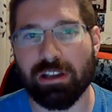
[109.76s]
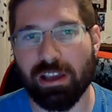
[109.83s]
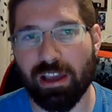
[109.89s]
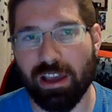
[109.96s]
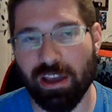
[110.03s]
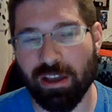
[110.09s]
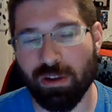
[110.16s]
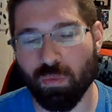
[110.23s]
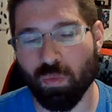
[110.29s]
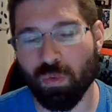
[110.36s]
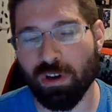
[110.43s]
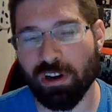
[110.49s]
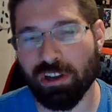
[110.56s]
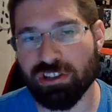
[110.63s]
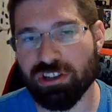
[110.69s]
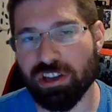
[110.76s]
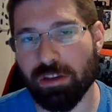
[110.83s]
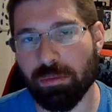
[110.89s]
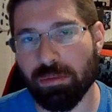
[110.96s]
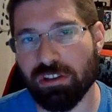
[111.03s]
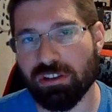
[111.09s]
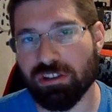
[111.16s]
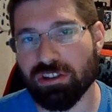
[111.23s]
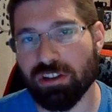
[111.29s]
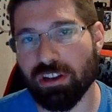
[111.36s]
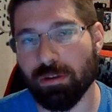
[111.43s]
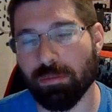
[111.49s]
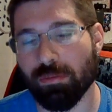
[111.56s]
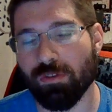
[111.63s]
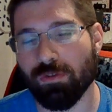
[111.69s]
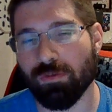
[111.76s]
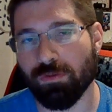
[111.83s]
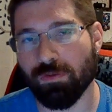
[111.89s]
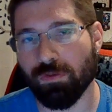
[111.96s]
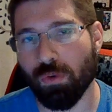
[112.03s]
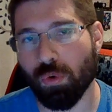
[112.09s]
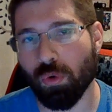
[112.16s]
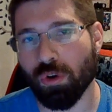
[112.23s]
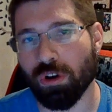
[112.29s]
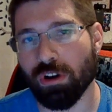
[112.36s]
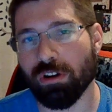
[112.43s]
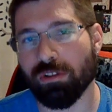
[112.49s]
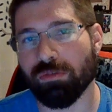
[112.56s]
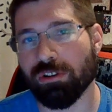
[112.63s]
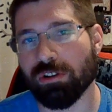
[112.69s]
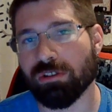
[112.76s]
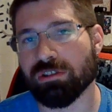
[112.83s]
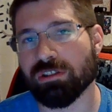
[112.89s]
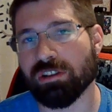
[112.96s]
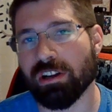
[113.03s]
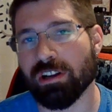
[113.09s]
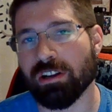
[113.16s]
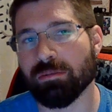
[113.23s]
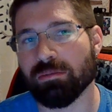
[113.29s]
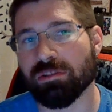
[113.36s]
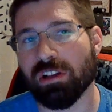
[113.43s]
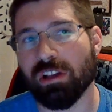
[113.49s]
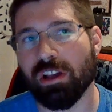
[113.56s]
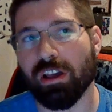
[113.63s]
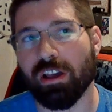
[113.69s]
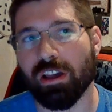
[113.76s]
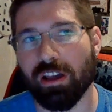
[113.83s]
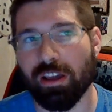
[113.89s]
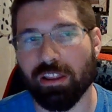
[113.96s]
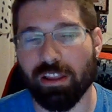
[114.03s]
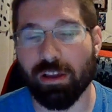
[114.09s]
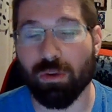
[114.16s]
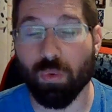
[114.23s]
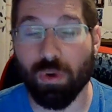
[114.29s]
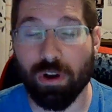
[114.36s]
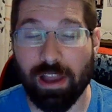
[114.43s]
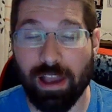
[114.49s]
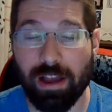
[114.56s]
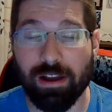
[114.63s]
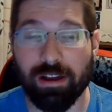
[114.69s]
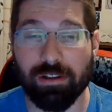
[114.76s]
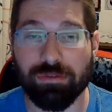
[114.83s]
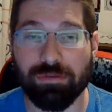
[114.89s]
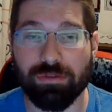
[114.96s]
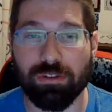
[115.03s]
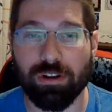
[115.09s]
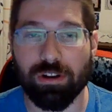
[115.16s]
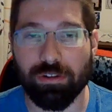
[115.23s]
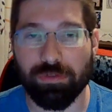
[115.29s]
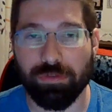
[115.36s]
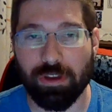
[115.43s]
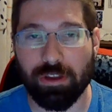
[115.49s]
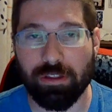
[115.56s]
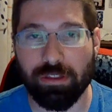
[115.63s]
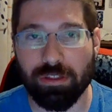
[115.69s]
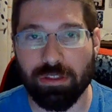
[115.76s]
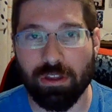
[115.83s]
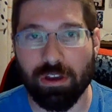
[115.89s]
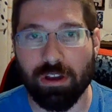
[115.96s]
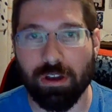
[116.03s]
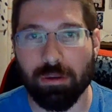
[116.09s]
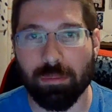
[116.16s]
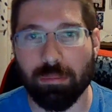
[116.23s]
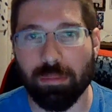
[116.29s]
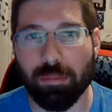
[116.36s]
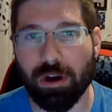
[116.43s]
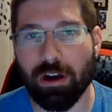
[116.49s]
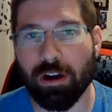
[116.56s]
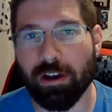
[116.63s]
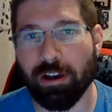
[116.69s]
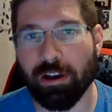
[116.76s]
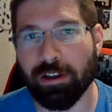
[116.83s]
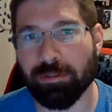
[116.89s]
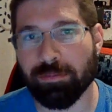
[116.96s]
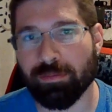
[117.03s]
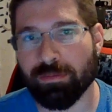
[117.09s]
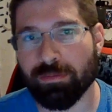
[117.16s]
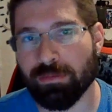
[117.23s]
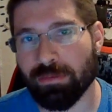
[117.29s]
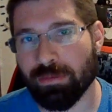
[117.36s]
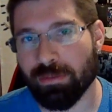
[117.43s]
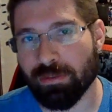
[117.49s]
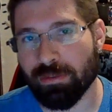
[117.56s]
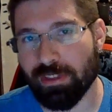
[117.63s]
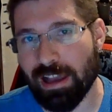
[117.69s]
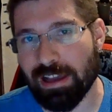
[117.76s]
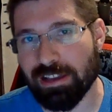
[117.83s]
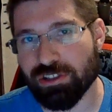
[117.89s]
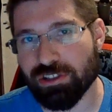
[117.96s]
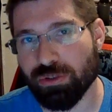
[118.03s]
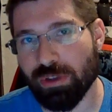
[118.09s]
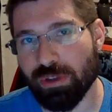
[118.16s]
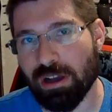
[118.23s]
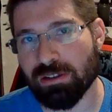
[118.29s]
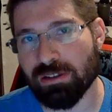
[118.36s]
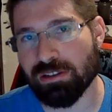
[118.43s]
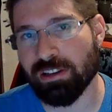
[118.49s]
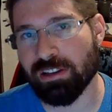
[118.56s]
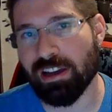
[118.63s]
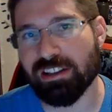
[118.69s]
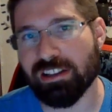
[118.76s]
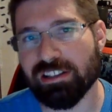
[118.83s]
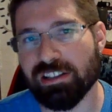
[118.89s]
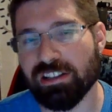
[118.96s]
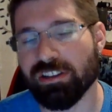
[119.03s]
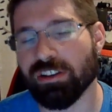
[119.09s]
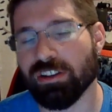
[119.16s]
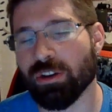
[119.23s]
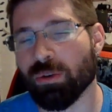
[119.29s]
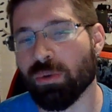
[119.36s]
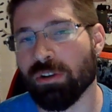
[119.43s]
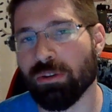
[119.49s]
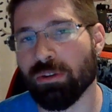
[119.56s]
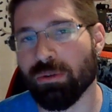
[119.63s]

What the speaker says: and won a championship 4 of those times. And they would have a 5th, but that 2019 year where the